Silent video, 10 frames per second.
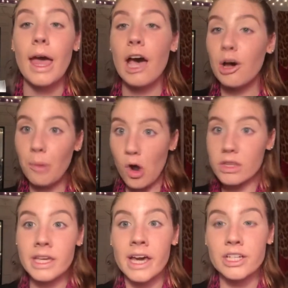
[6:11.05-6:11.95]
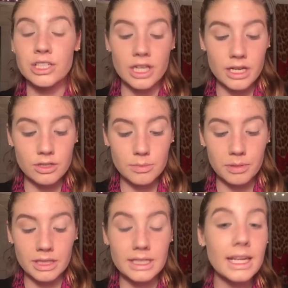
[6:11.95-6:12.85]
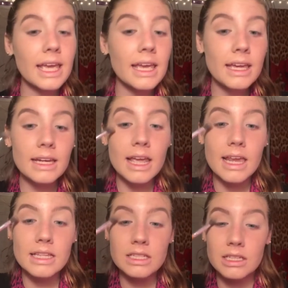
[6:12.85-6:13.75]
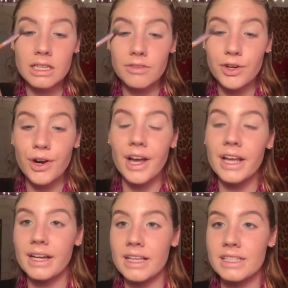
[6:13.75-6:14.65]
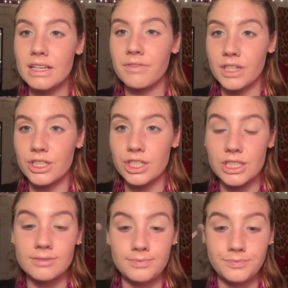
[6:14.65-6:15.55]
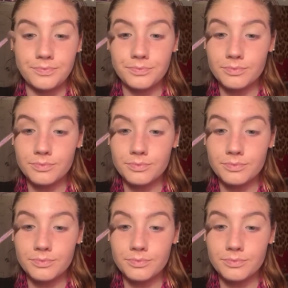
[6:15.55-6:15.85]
help all the eyeshadows blend in, and it's going to give your eye a nice definition.